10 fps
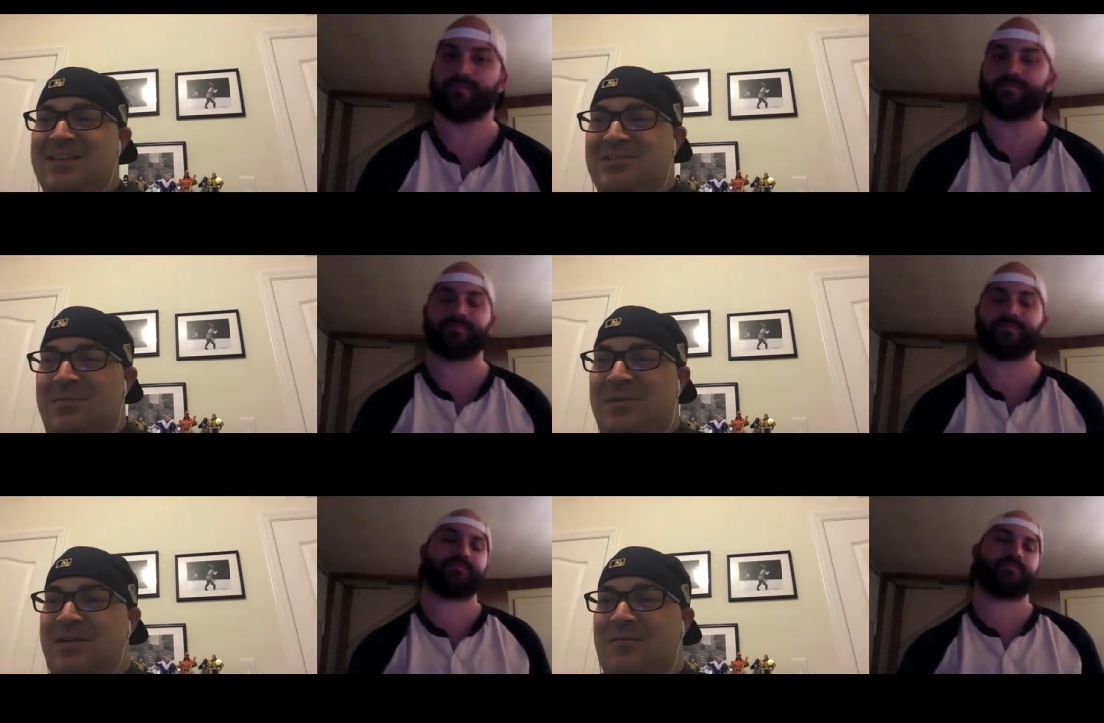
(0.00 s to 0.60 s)
Speaker 1: So I
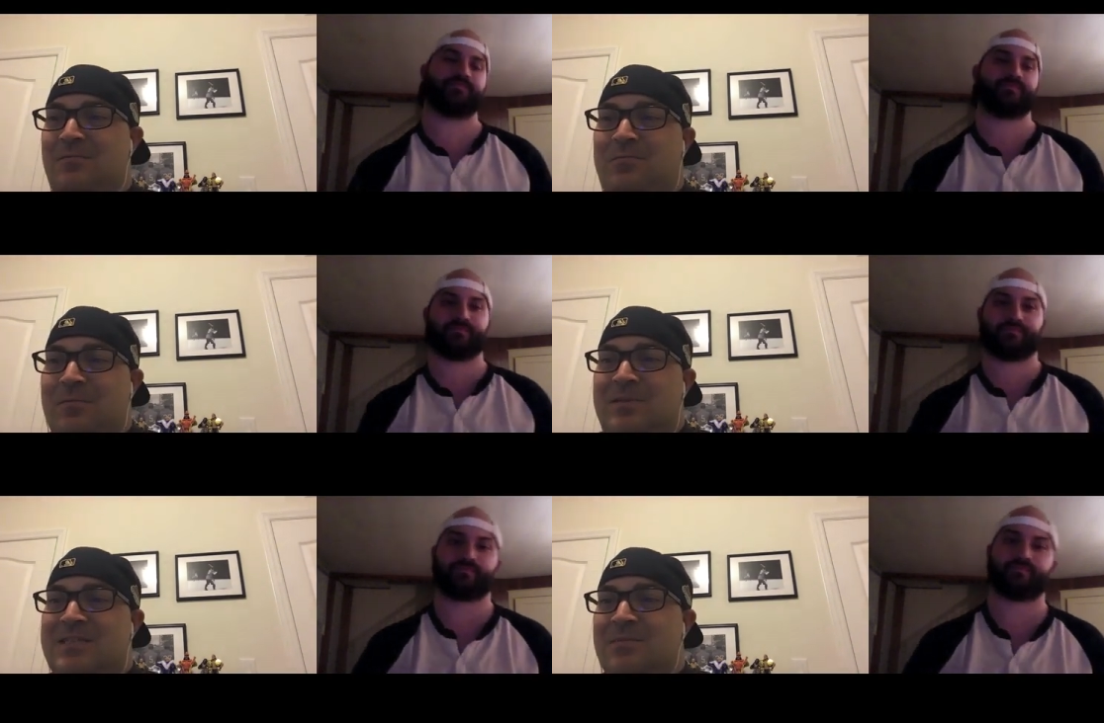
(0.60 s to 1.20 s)
mean,
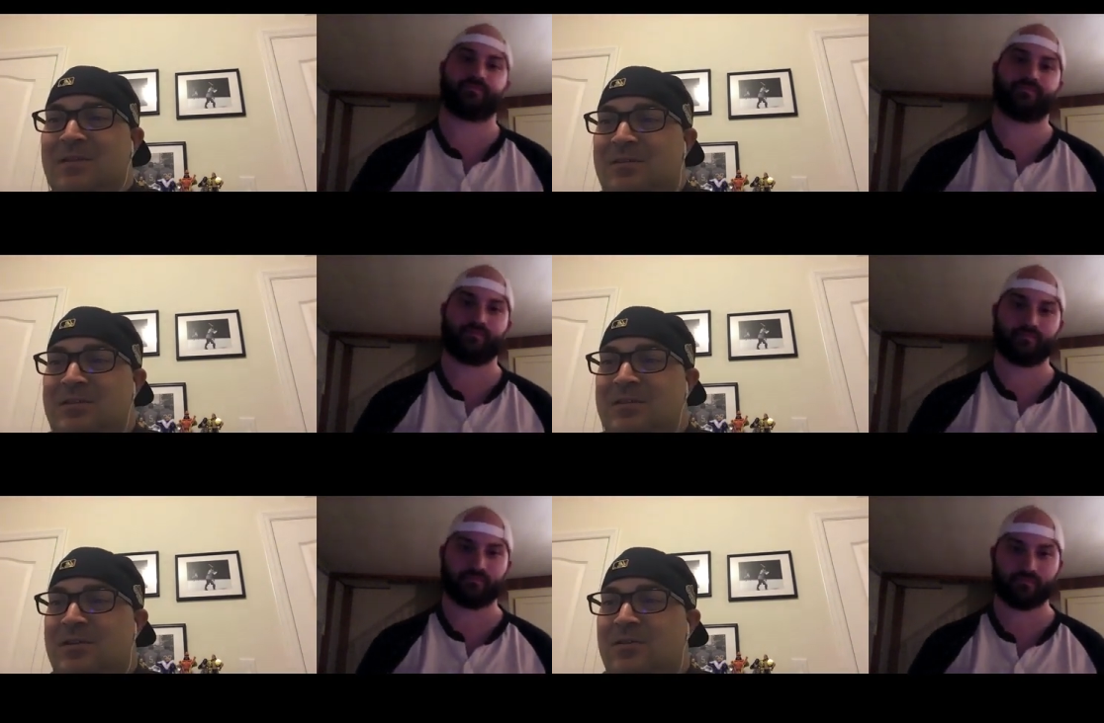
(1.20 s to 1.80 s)
something
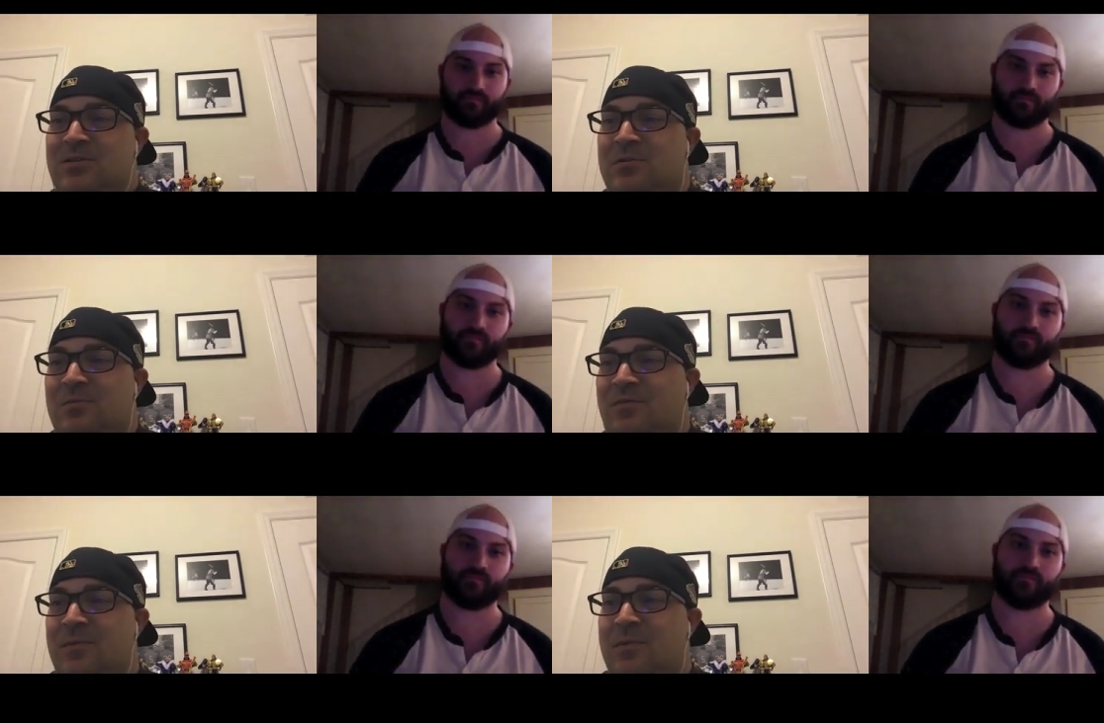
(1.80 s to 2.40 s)
is you're
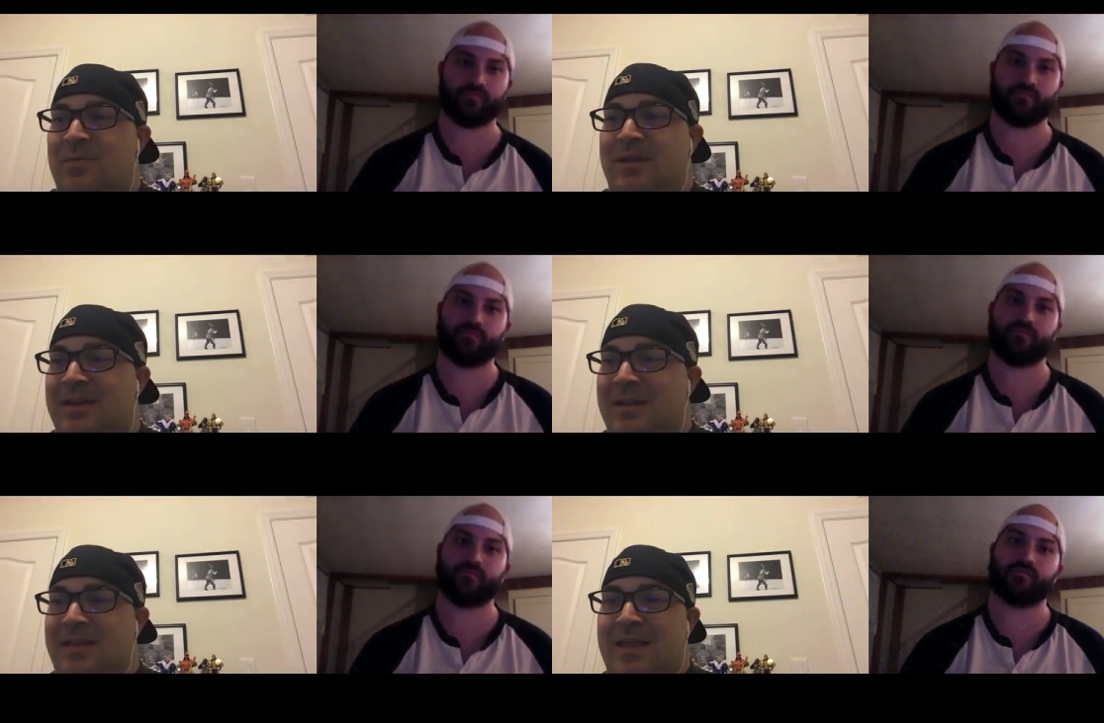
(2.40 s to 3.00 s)
doomed from the
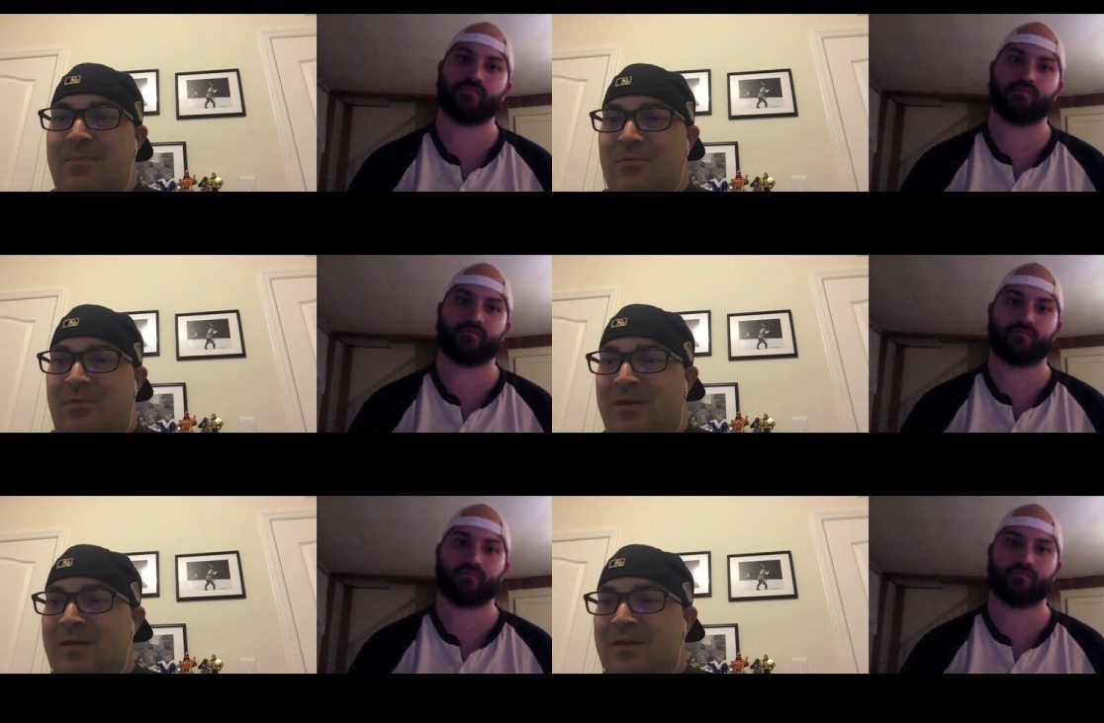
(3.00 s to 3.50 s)
beginning at that point.